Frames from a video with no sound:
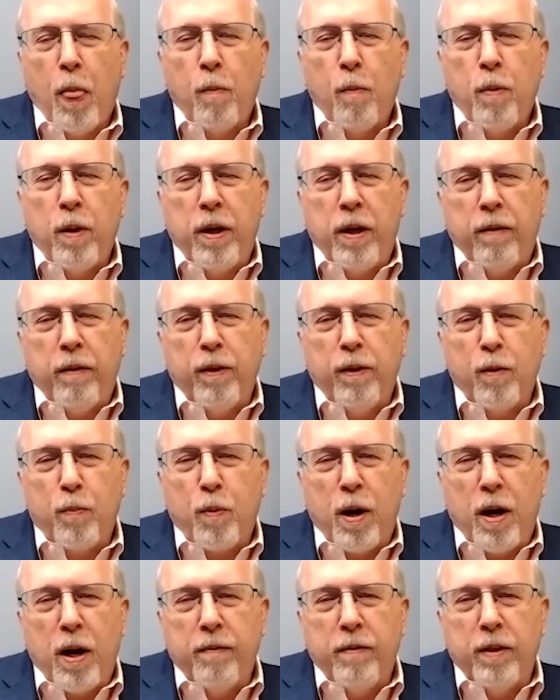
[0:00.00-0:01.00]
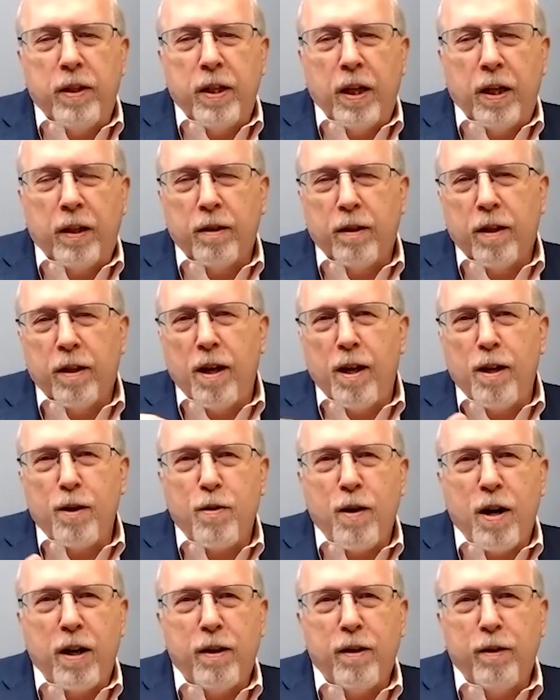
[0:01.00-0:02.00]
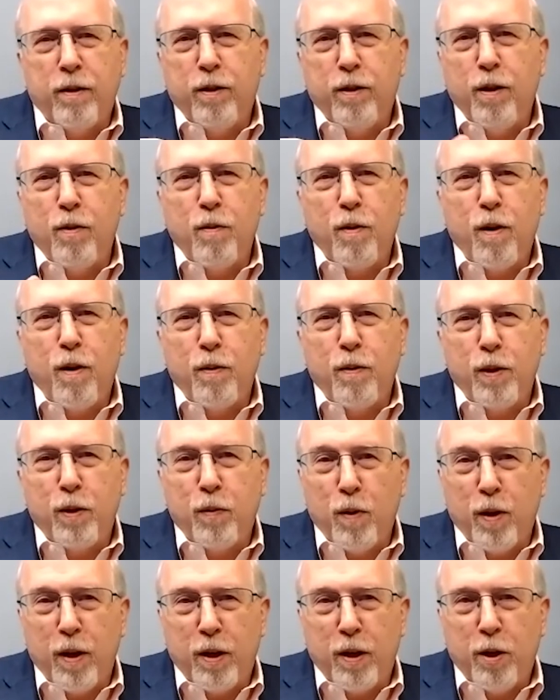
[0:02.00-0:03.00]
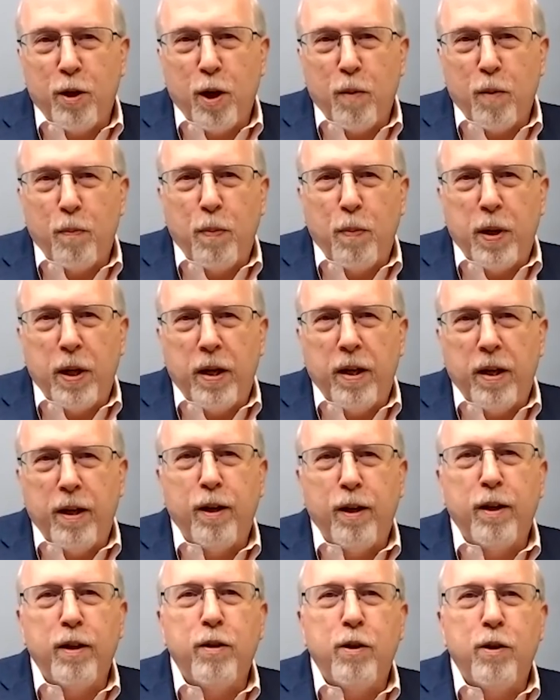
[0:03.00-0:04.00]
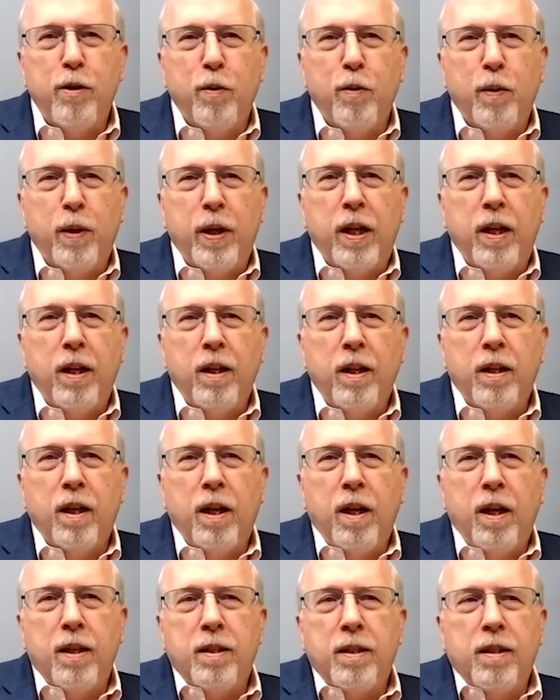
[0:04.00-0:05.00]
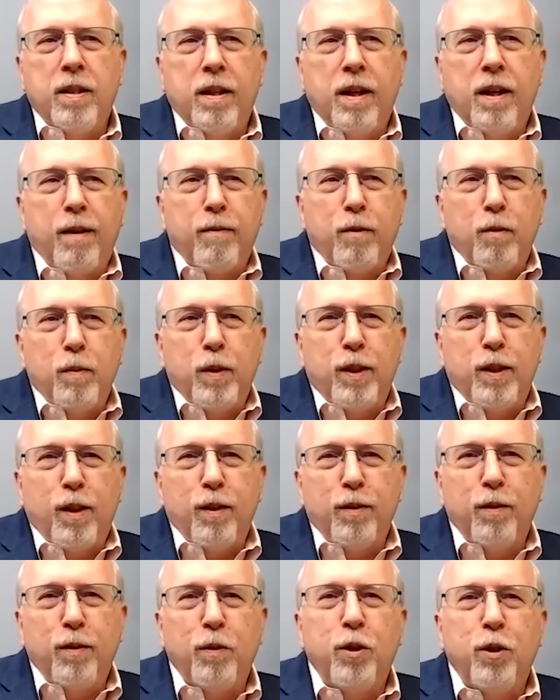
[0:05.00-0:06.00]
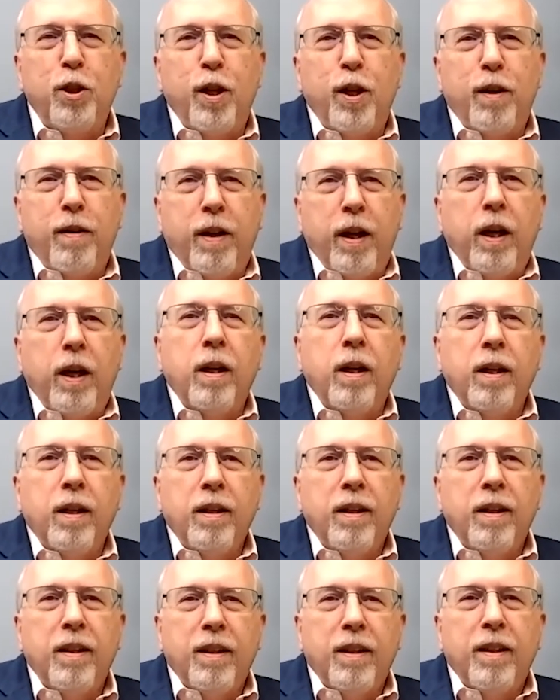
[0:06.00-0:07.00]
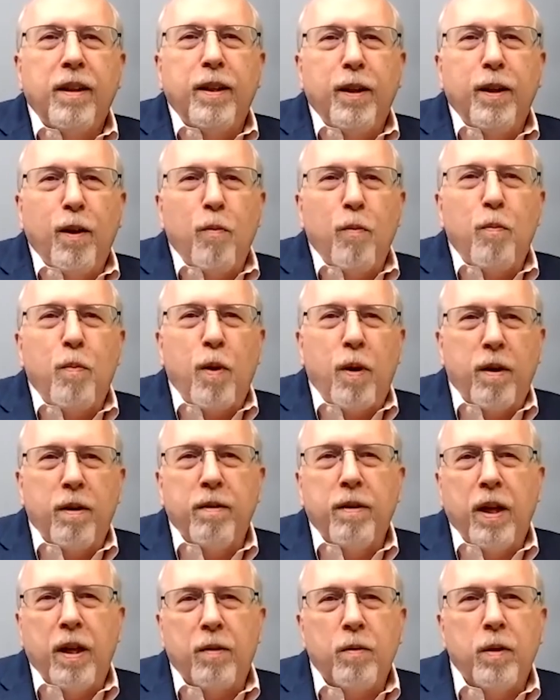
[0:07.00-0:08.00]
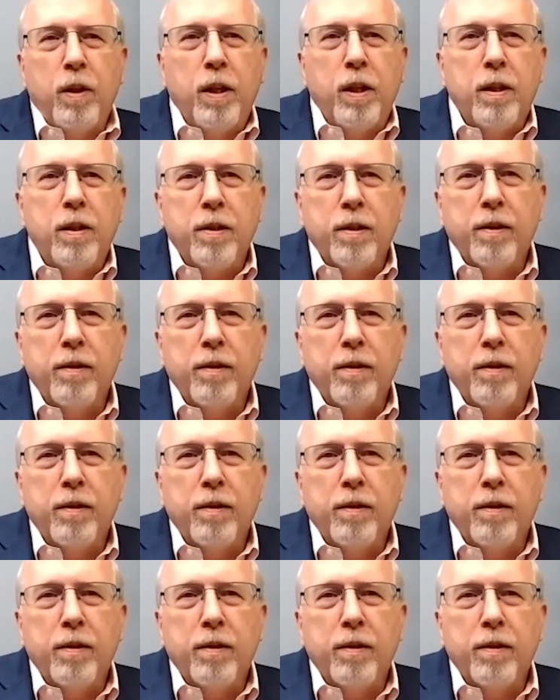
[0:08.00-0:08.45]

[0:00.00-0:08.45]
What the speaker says: but even the private sector contractors don't always want to jump into it unless the government's also sharing, part of that risk